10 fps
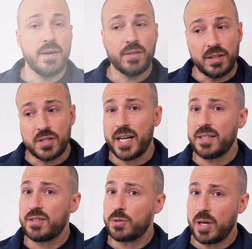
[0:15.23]
never got the
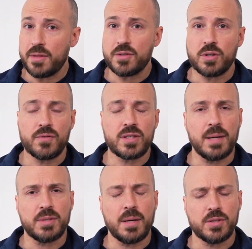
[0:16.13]
chance to try the Surface
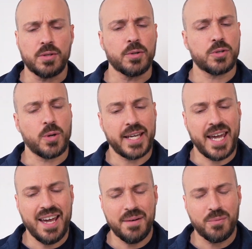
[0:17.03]
Laptop Studio, so I
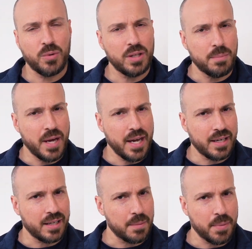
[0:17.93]
can't really
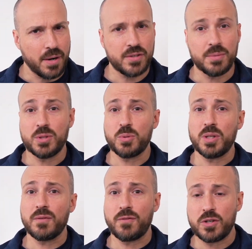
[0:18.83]
make a comparison
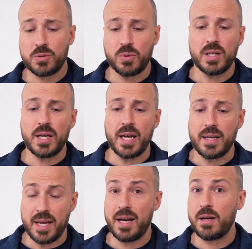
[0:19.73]
between the first one
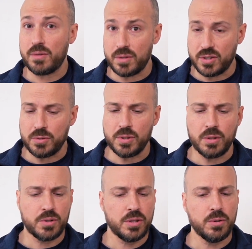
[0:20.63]
and now the
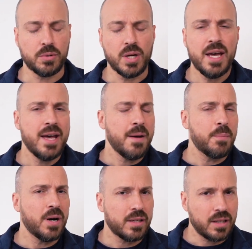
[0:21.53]
Studio two.
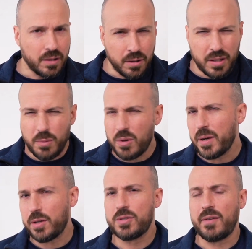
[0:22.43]
But clearly with
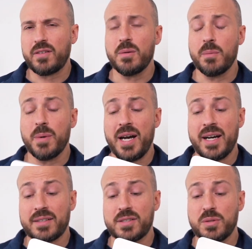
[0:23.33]
Microsoft coming
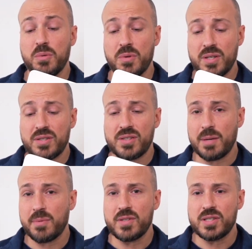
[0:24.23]
back to this
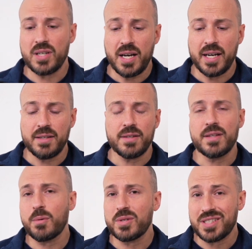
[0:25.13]
type of design,
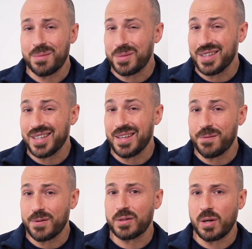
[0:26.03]
there was something that they
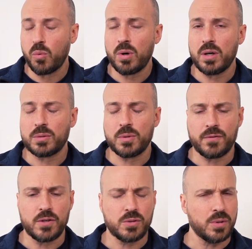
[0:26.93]
felt that worked with
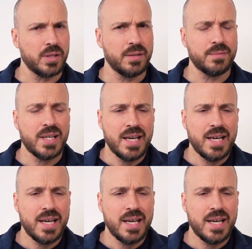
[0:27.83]
the first one, and